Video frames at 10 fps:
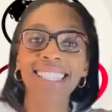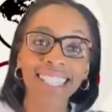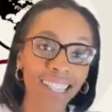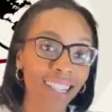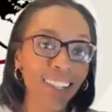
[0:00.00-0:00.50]
it's
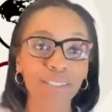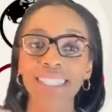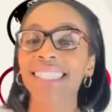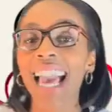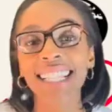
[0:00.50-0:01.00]
here. We
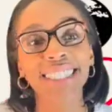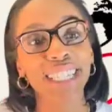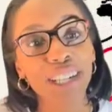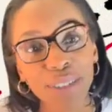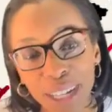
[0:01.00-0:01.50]
just got to
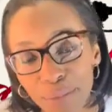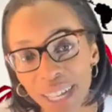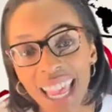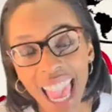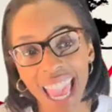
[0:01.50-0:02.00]
deal with
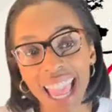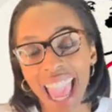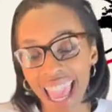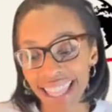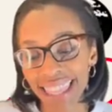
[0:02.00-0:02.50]

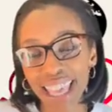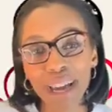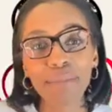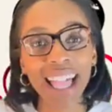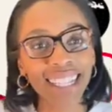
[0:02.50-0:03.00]
it. And the
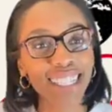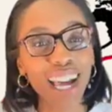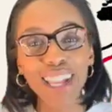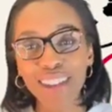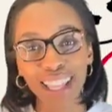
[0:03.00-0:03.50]
thing about it is
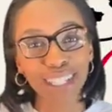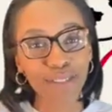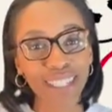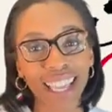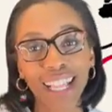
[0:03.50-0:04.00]
all you got to
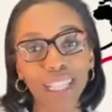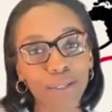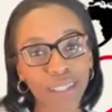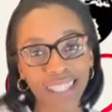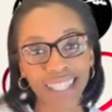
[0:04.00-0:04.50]
do is get
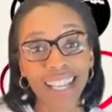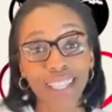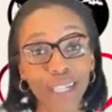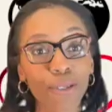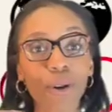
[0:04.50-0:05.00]
close
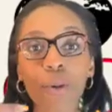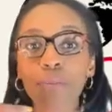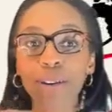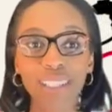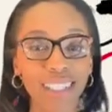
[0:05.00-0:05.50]
to the wrong
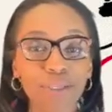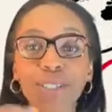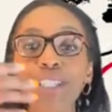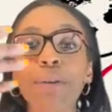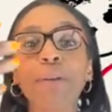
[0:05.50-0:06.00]
person, and it
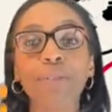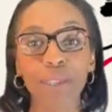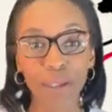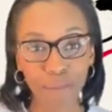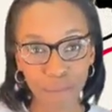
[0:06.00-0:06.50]
will jump
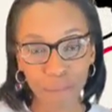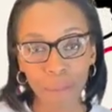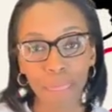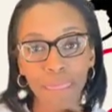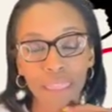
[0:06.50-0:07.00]
on you.
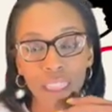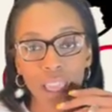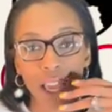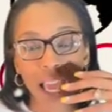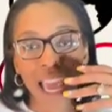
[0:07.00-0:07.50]

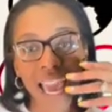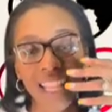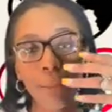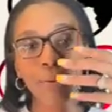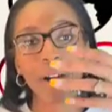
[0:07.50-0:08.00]

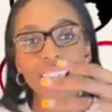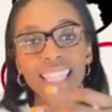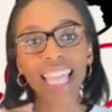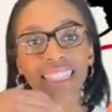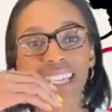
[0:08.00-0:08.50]
And I
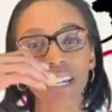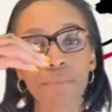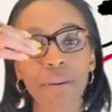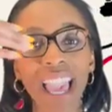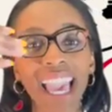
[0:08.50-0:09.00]
pray that the
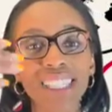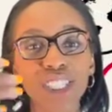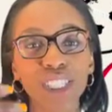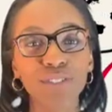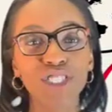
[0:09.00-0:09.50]

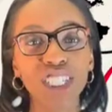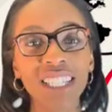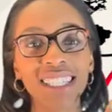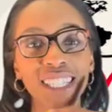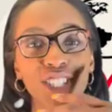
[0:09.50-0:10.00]
compassion of
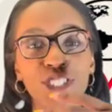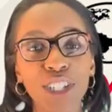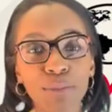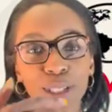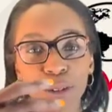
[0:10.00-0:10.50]
Jesus
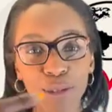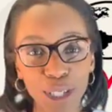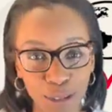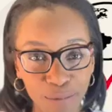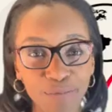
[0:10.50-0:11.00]
jumps on you.